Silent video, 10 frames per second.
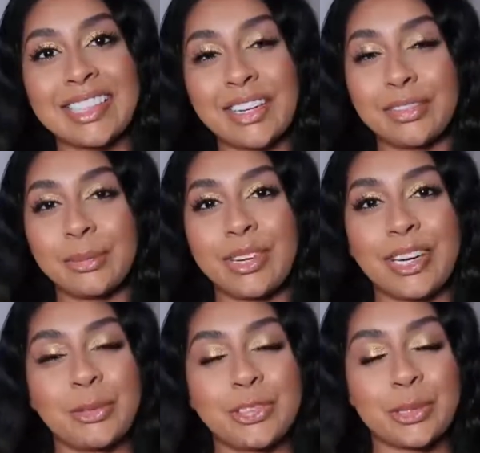that's enough from me,
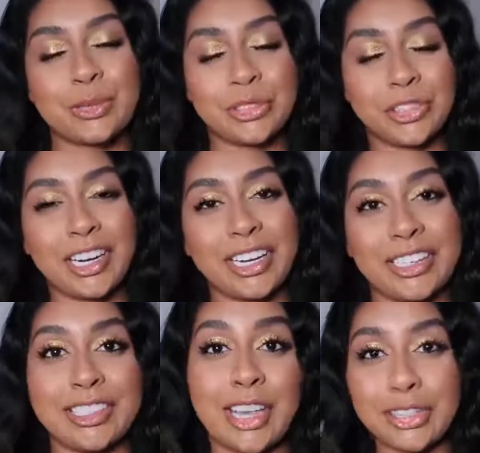and we'll jump straight
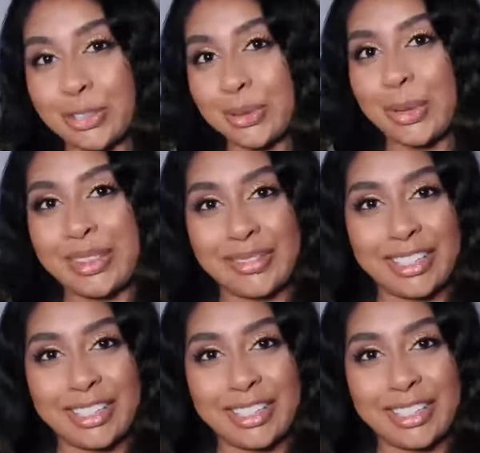into the